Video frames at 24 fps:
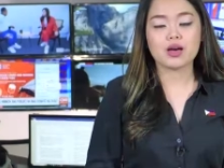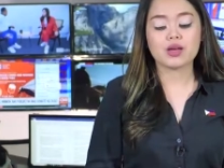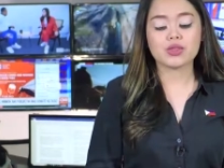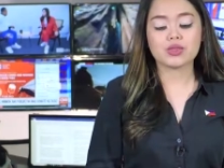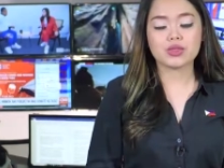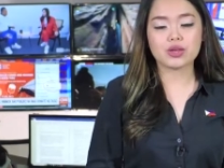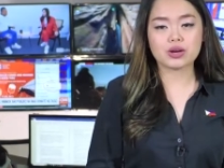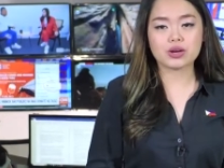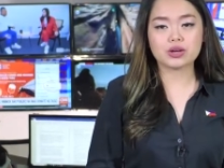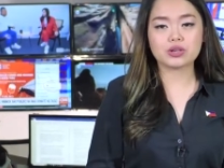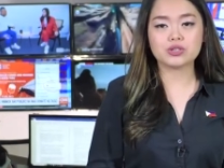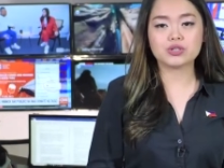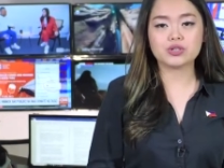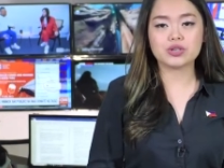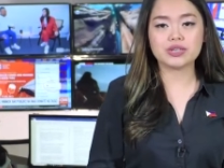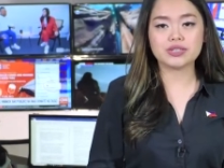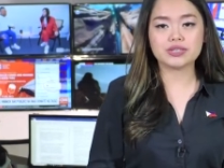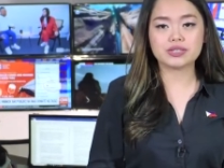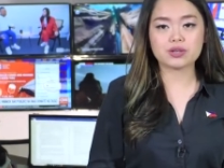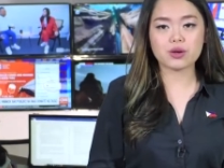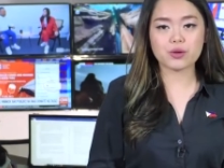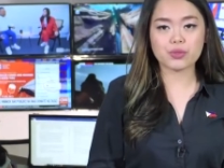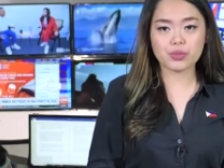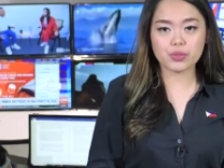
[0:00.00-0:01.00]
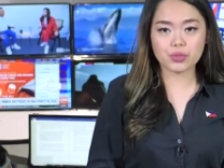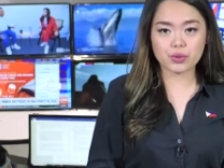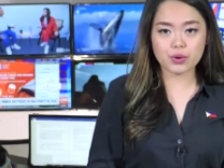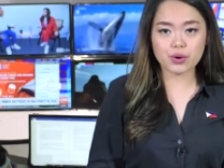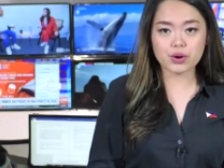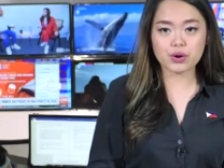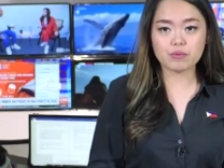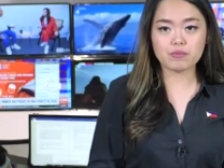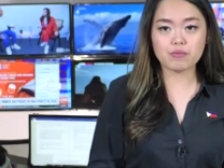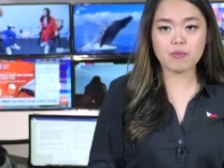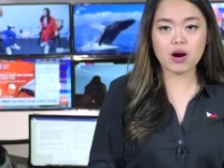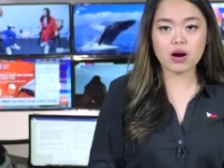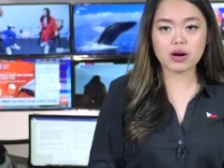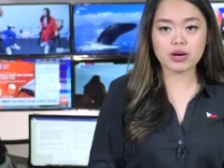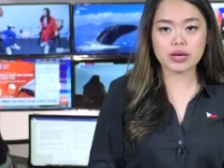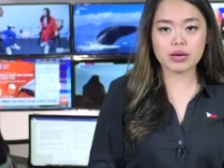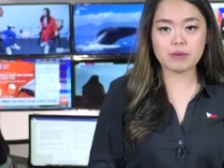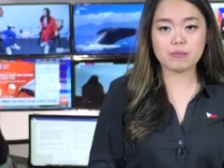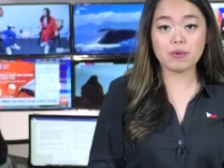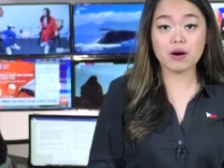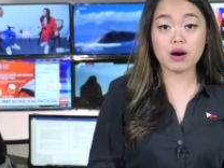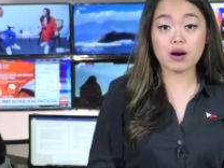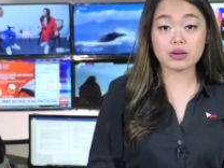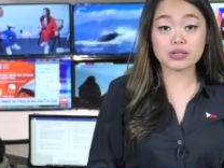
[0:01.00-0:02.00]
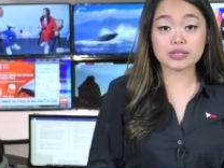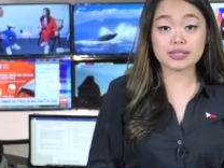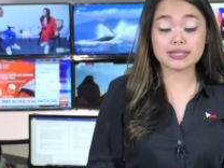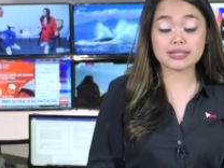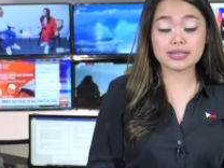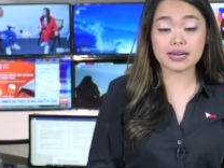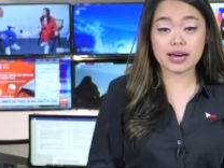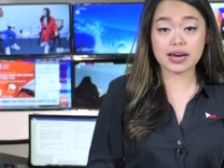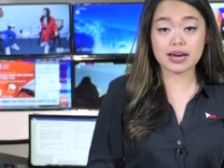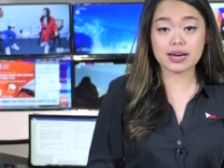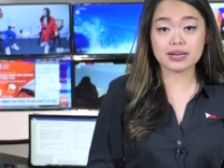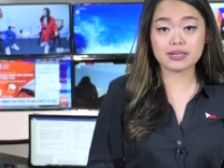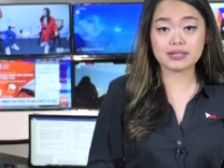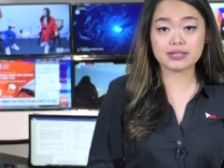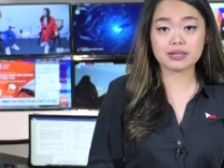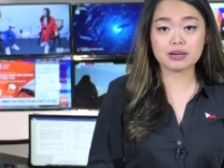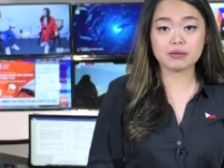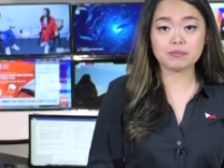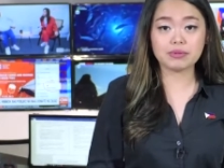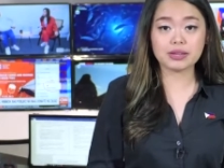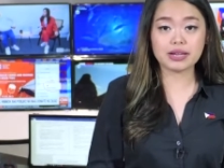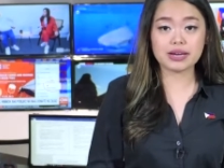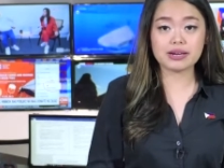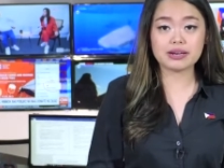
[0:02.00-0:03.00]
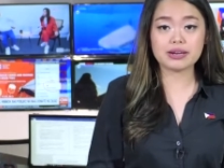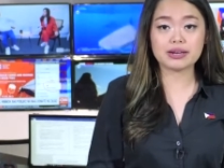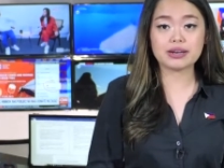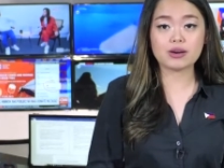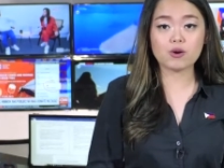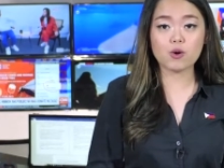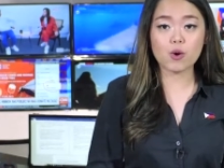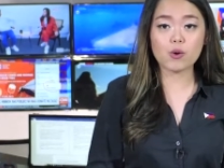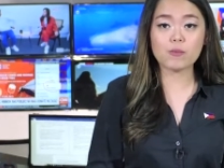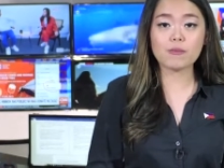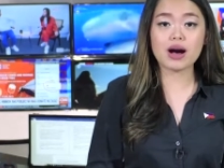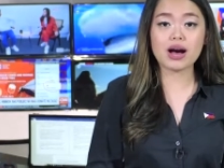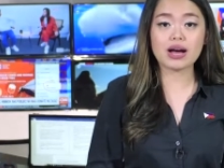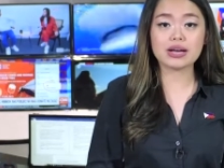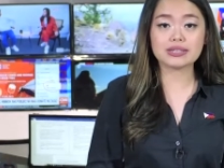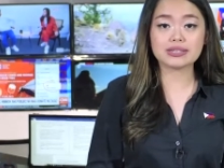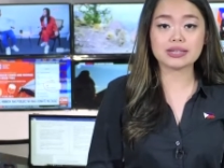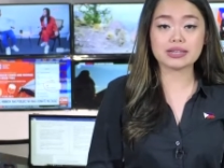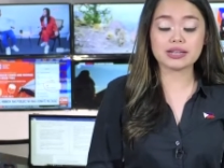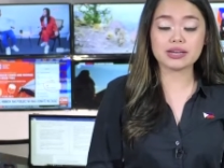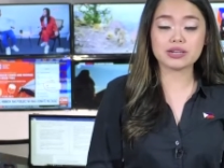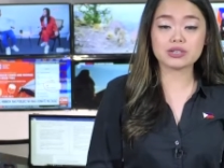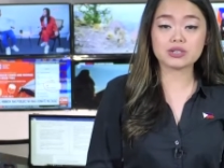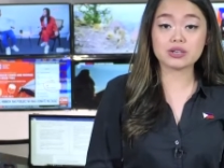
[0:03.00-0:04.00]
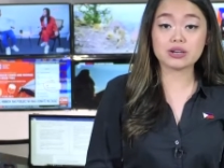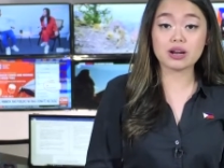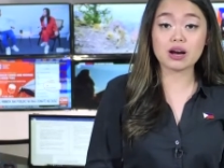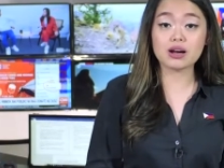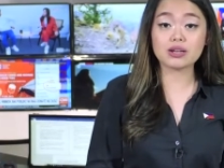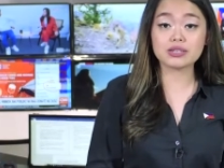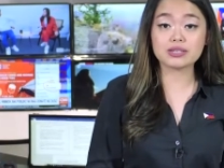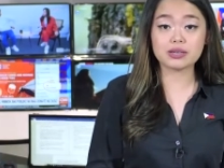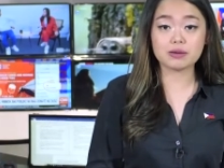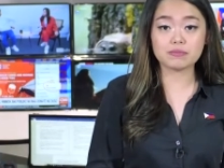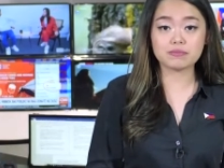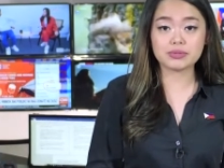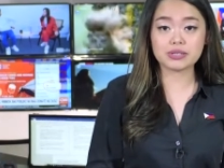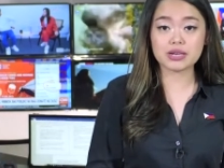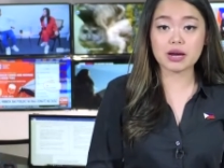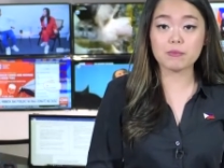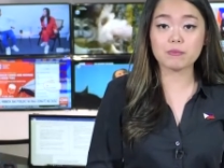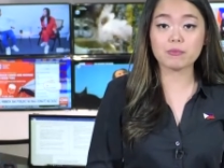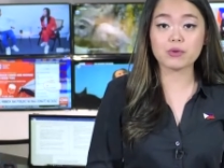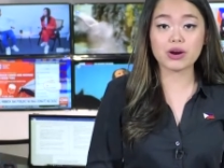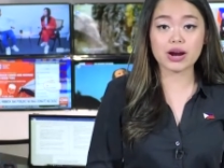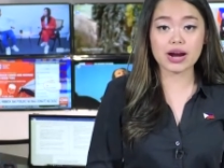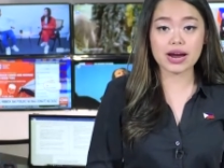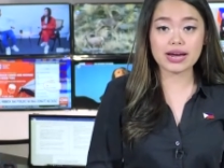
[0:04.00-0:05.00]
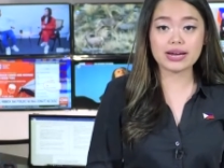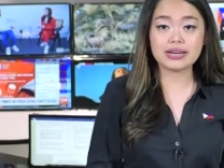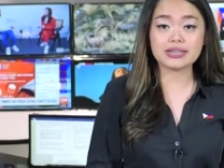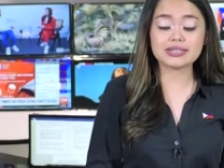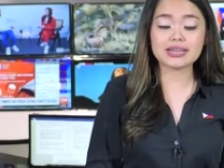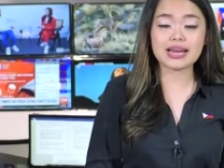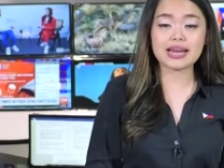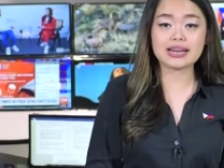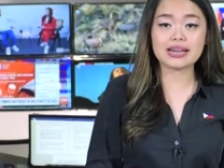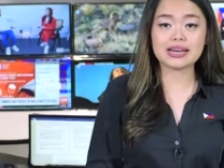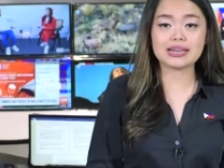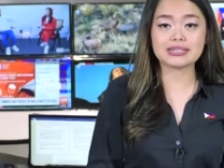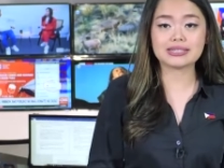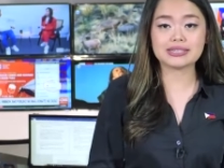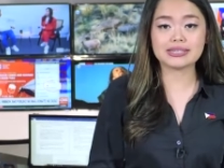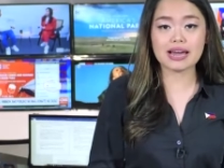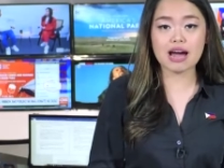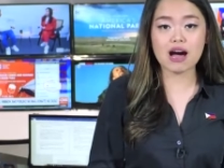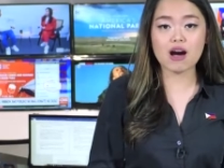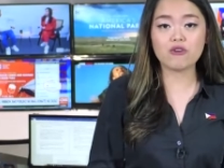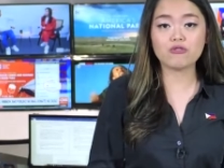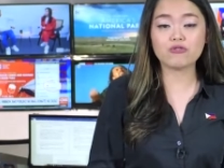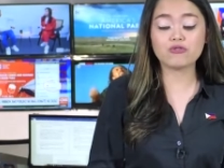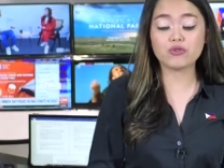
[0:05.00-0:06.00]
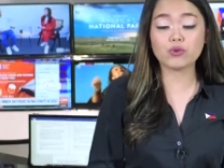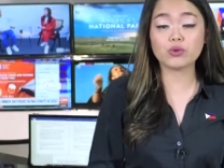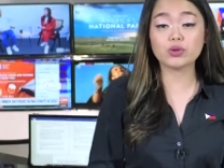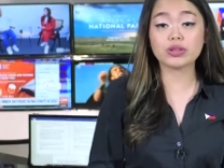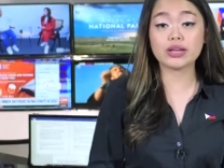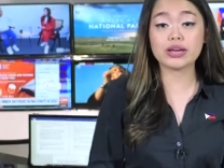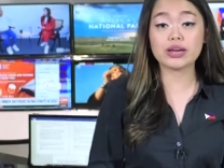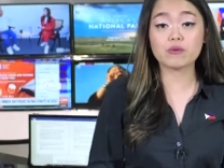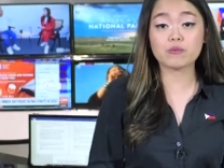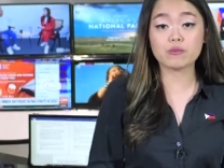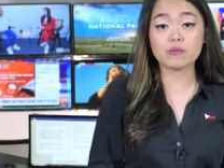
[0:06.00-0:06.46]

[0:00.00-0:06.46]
The country's third monkeypox case completed home isolation on September 8 and has now fully